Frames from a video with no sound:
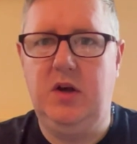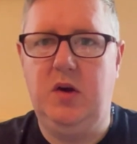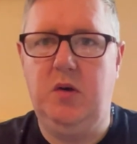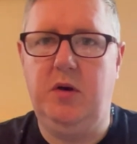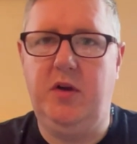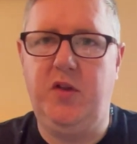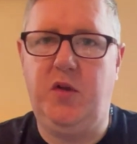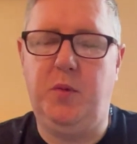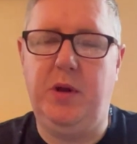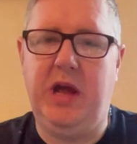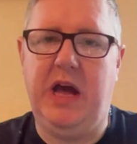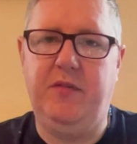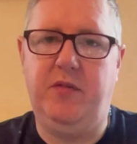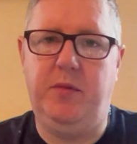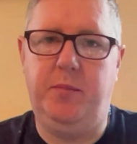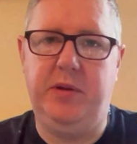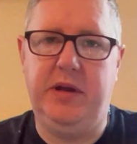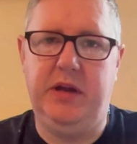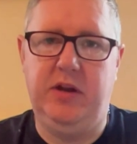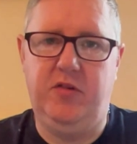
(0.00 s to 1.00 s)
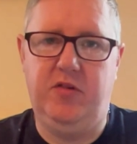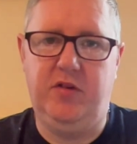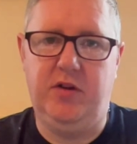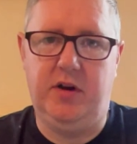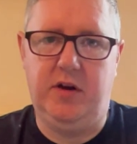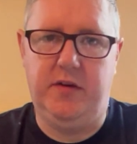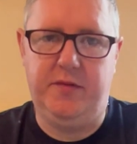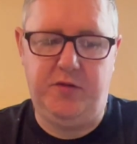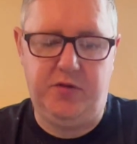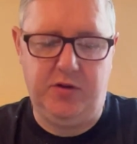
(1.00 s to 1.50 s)
whether we have a picture
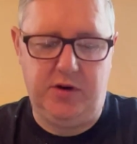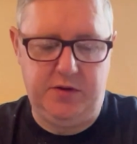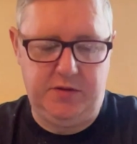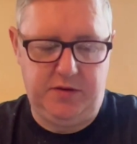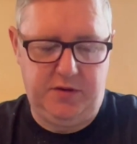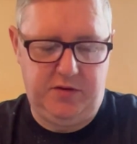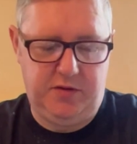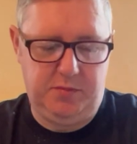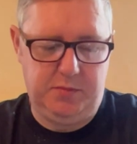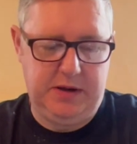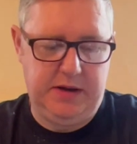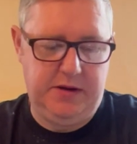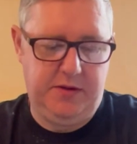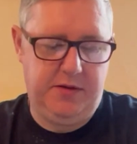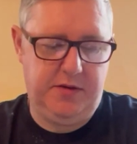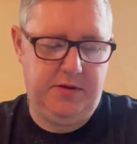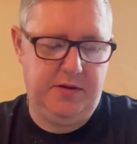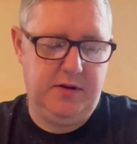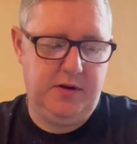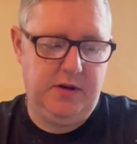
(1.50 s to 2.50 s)
of Joseph Smith.